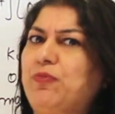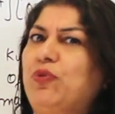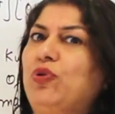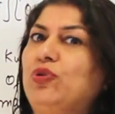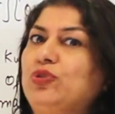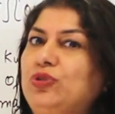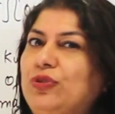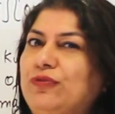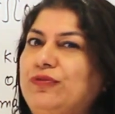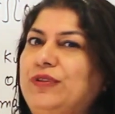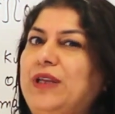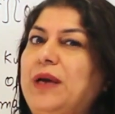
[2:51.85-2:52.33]

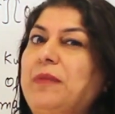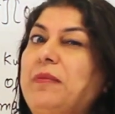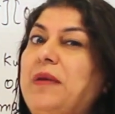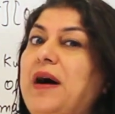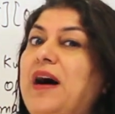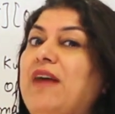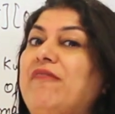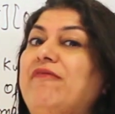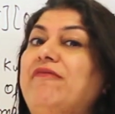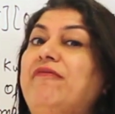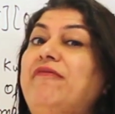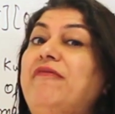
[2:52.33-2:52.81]
Both of
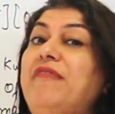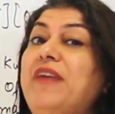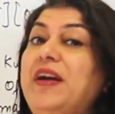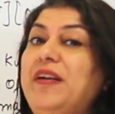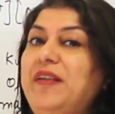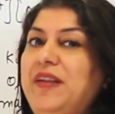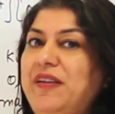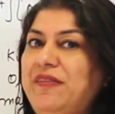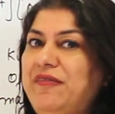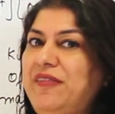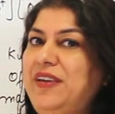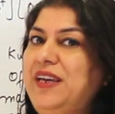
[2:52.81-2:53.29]
them are
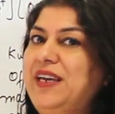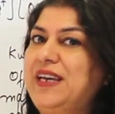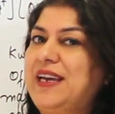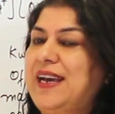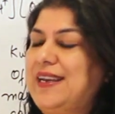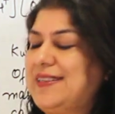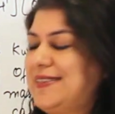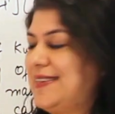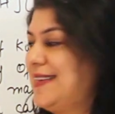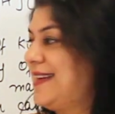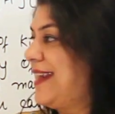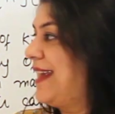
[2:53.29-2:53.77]
very weak
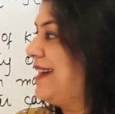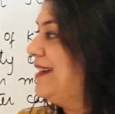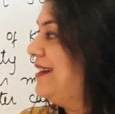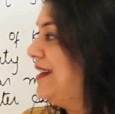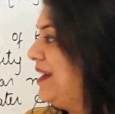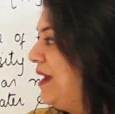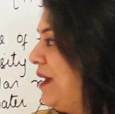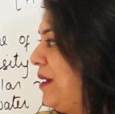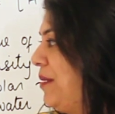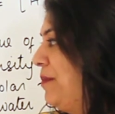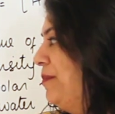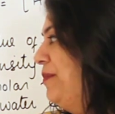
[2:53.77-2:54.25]
acid
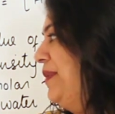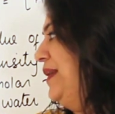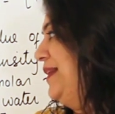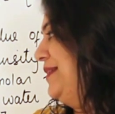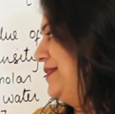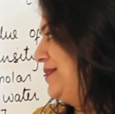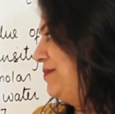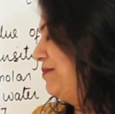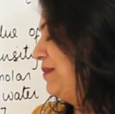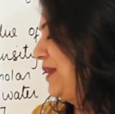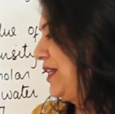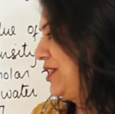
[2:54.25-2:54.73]
and
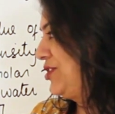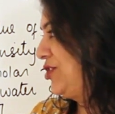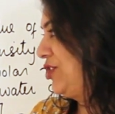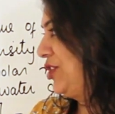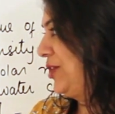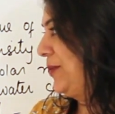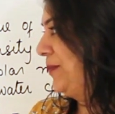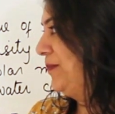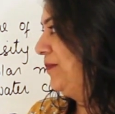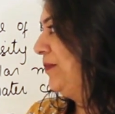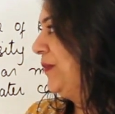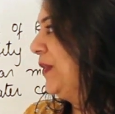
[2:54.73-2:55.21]
base
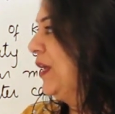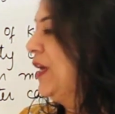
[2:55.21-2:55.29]
mixture.